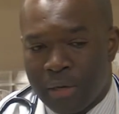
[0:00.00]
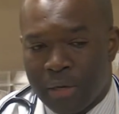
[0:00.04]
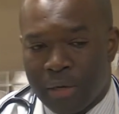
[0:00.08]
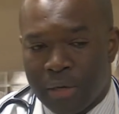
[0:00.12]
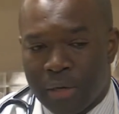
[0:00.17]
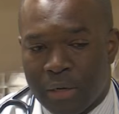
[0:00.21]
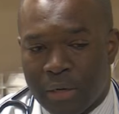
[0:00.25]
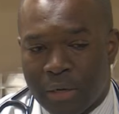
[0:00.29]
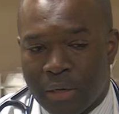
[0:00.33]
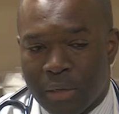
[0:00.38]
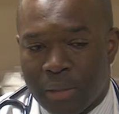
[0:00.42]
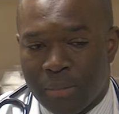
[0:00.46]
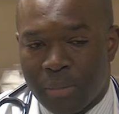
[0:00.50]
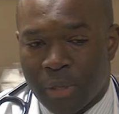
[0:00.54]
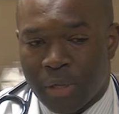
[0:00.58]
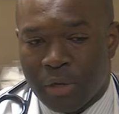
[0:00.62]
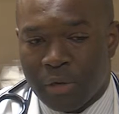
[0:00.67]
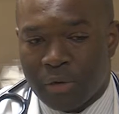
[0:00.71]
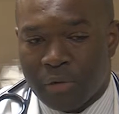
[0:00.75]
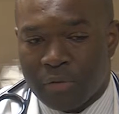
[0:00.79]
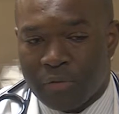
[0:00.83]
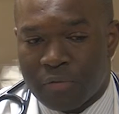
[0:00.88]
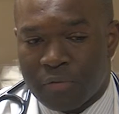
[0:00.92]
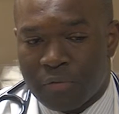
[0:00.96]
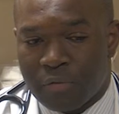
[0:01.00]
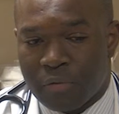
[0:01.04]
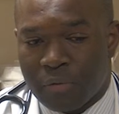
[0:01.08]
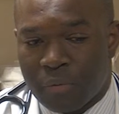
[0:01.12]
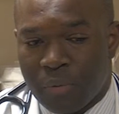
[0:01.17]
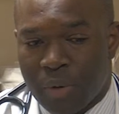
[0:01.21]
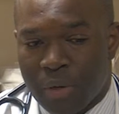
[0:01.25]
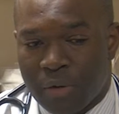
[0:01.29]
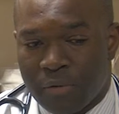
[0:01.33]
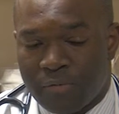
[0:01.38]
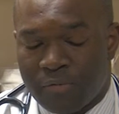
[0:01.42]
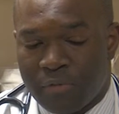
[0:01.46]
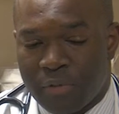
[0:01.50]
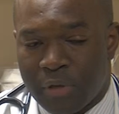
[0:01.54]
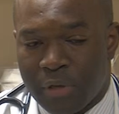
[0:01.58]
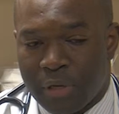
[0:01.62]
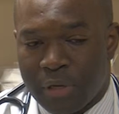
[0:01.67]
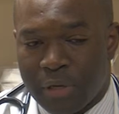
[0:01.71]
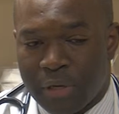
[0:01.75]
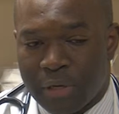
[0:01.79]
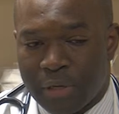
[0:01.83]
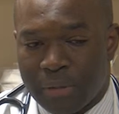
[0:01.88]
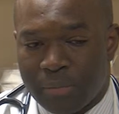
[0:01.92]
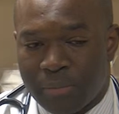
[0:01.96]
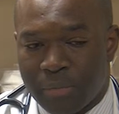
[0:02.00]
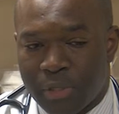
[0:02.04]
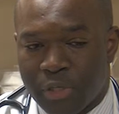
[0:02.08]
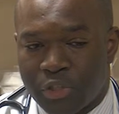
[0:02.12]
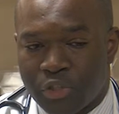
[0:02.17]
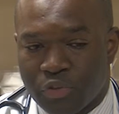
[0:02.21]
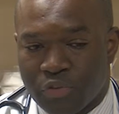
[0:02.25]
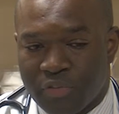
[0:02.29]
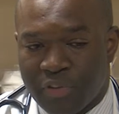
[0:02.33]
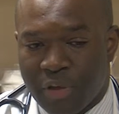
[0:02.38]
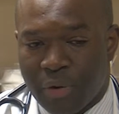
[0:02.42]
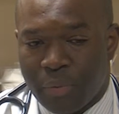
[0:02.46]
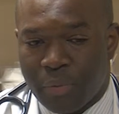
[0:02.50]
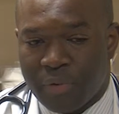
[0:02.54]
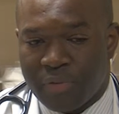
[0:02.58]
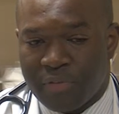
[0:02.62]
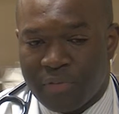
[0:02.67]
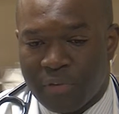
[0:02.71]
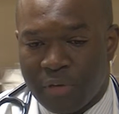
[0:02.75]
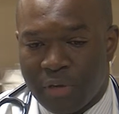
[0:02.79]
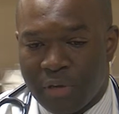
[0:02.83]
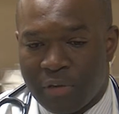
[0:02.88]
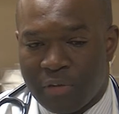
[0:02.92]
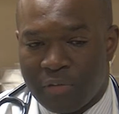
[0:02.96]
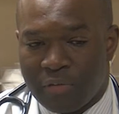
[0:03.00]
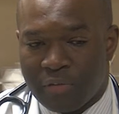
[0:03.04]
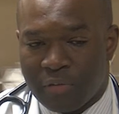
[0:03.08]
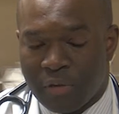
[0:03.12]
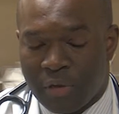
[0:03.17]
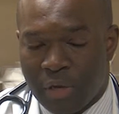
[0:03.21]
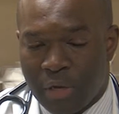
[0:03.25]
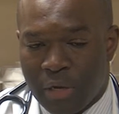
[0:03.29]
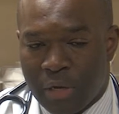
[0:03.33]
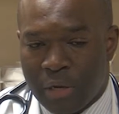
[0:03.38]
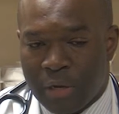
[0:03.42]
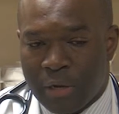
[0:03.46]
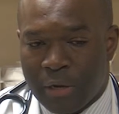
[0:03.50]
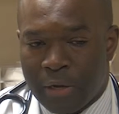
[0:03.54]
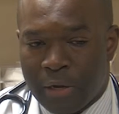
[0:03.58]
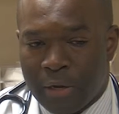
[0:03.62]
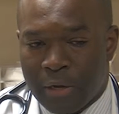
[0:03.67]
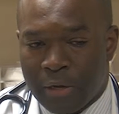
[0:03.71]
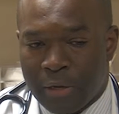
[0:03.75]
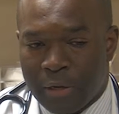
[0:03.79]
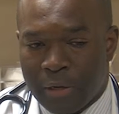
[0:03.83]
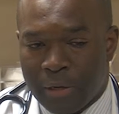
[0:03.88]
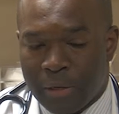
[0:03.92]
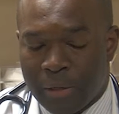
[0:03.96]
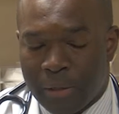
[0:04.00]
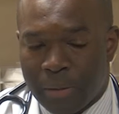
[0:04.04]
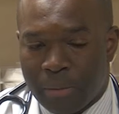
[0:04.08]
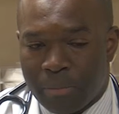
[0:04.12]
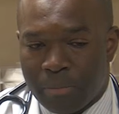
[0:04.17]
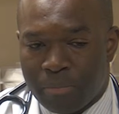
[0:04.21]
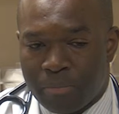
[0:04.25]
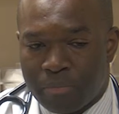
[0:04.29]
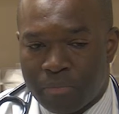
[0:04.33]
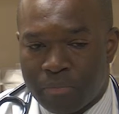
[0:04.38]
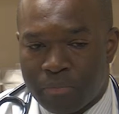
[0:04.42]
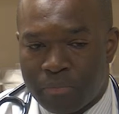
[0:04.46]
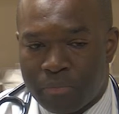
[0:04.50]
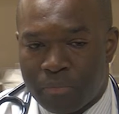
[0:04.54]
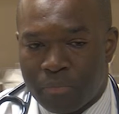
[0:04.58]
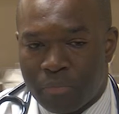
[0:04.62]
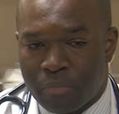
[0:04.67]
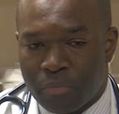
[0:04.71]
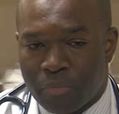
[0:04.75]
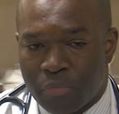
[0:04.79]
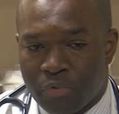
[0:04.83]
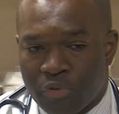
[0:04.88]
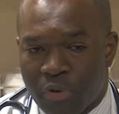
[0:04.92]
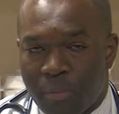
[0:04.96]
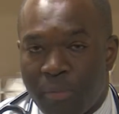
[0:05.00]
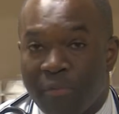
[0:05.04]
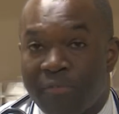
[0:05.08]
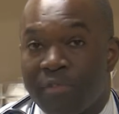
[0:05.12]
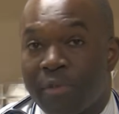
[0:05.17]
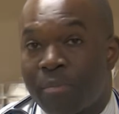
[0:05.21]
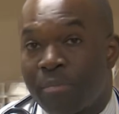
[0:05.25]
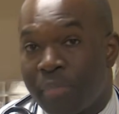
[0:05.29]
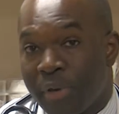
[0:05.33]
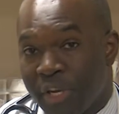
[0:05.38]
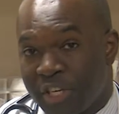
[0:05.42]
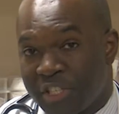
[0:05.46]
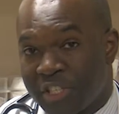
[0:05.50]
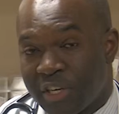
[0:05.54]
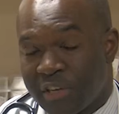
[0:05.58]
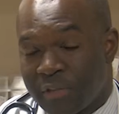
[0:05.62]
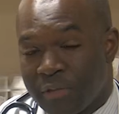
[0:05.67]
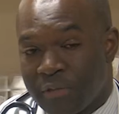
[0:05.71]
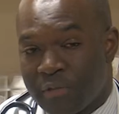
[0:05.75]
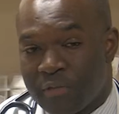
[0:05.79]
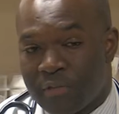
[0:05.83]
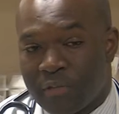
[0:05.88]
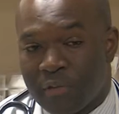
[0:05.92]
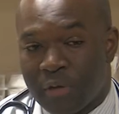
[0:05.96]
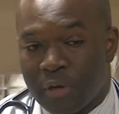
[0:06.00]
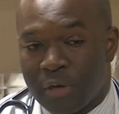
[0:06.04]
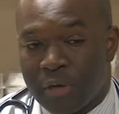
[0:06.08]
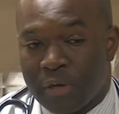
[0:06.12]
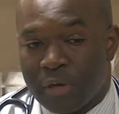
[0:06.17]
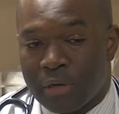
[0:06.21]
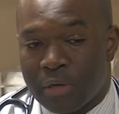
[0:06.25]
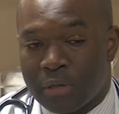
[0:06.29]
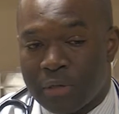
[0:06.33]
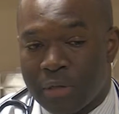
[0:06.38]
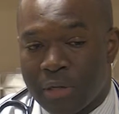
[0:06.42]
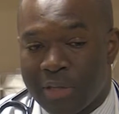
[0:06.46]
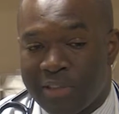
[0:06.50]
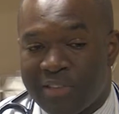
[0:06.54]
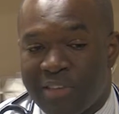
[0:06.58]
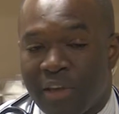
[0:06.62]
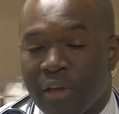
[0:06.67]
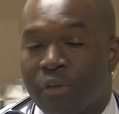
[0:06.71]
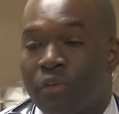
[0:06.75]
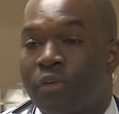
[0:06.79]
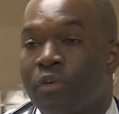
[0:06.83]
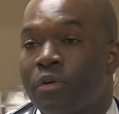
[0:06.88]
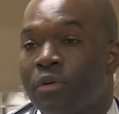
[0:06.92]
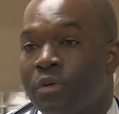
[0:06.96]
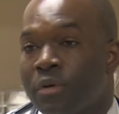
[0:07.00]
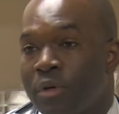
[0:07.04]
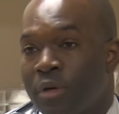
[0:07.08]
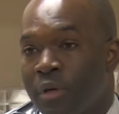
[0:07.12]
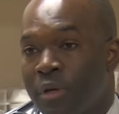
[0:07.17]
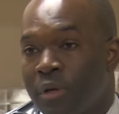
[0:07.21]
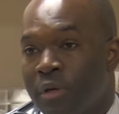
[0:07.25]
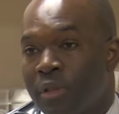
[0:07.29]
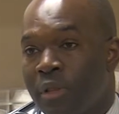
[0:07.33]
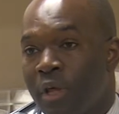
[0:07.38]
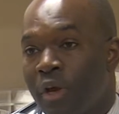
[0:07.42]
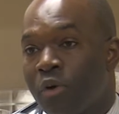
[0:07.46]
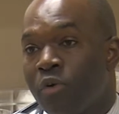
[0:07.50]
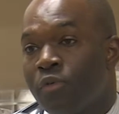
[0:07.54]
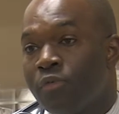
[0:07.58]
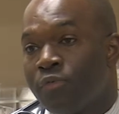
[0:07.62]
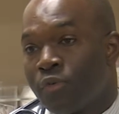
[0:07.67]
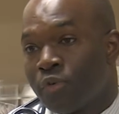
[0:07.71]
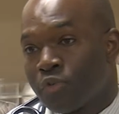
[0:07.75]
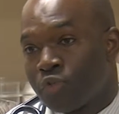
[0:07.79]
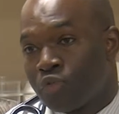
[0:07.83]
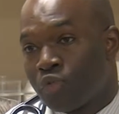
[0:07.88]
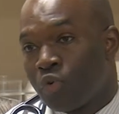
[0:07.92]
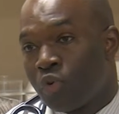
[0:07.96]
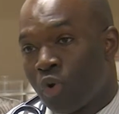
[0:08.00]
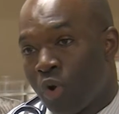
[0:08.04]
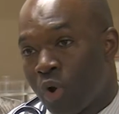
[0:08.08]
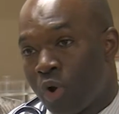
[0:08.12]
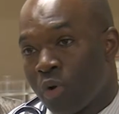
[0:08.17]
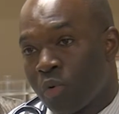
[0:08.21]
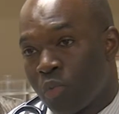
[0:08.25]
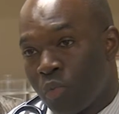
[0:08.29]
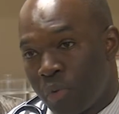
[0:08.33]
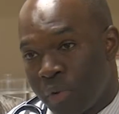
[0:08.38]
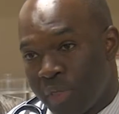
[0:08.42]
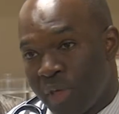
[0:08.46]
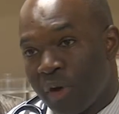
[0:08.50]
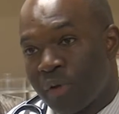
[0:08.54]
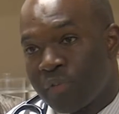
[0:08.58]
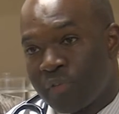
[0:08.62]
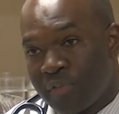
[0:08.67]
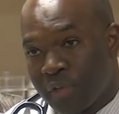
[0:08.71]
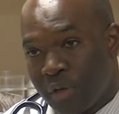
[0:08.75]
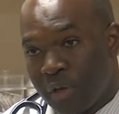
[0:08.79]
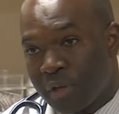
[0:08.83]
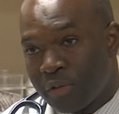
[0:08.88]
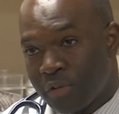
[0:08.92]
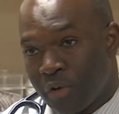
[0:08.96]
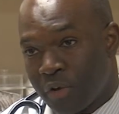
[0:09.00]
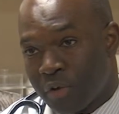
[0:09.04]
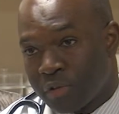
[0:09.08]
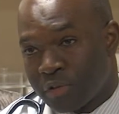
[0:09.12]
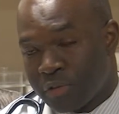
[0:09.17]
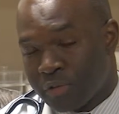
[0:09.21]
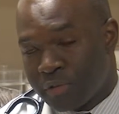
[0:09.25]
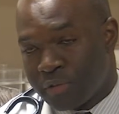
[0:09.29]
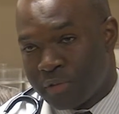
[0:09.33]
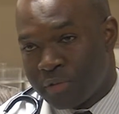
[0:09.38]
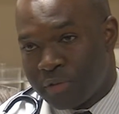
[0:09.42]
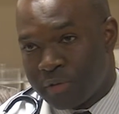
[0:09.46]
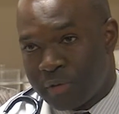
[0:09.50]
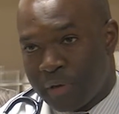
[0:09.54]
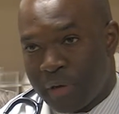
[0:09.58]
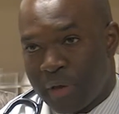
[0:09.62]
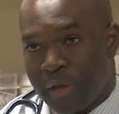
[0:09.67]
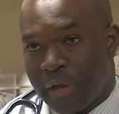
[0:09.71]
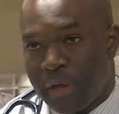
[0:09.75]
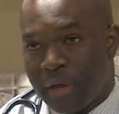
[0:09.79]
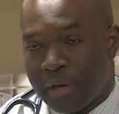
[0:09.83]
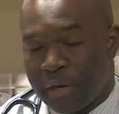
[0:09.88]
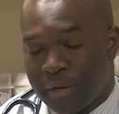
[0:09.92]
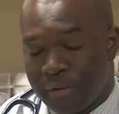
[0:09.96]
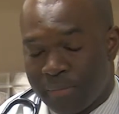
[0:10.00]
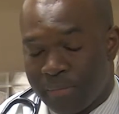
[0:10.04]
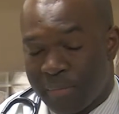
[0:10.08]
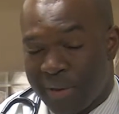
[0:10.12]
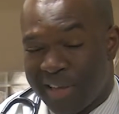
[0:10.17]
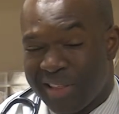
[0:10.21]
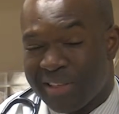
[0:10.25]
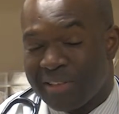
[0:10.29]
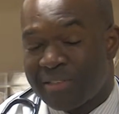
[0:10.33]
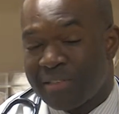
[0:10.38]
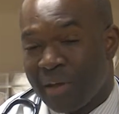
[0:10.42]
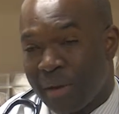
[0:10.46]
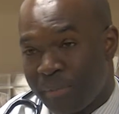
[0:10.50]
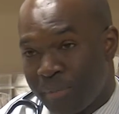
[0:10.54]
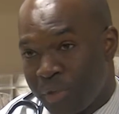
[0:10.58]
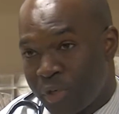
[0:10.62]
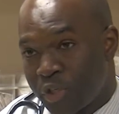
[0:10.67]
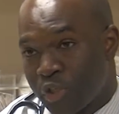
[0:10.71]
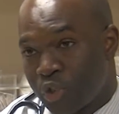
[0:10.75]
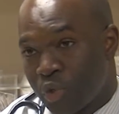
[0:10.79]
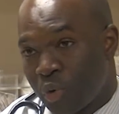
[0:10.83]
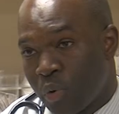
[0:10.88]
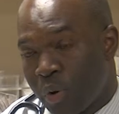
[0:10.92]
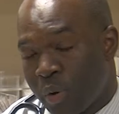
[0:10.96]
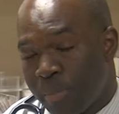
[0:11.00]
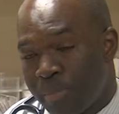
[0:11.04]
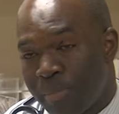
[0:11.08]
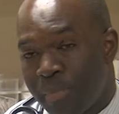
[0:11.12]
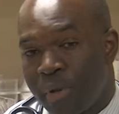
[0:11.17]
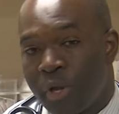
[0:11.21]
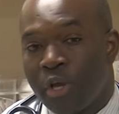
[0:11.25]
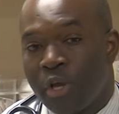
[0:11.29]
uh, because one of the um, issues that we see is um, some of the patients uh, they take they go for so long without seeing doctors, and uh, by the time they show up,